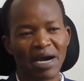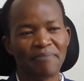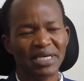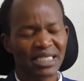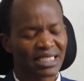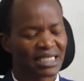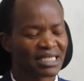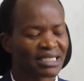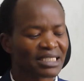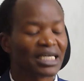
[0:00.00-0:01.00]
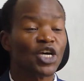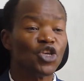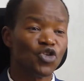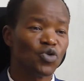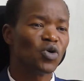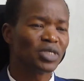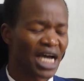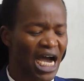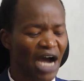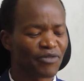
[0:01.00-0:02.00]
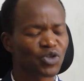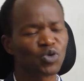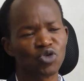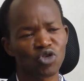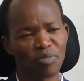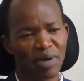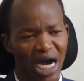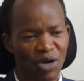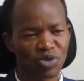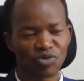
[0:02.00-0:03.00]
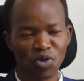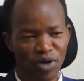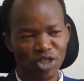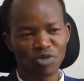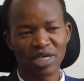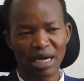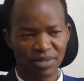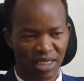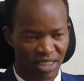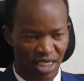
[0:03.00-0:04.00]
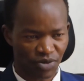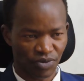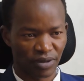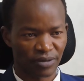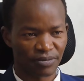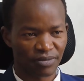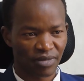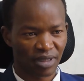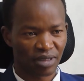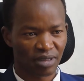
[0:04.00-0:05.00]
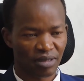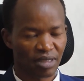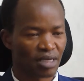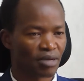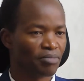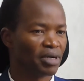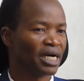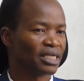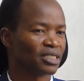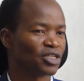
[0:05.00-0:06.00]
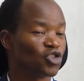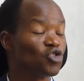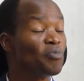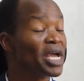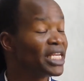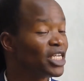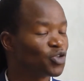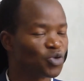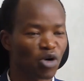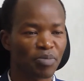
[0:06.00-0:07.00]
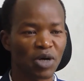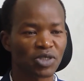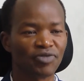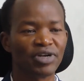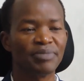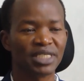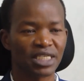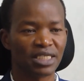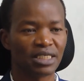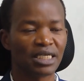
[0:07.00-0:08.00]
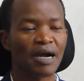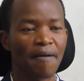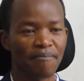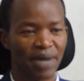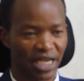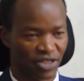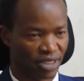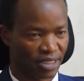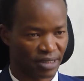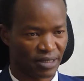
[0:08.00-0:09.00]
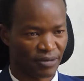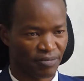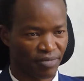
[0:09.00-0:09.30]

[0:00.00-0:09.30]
My basis is that you don't have to drop out of college to become successful, but you may need to drop out of limited mindsets.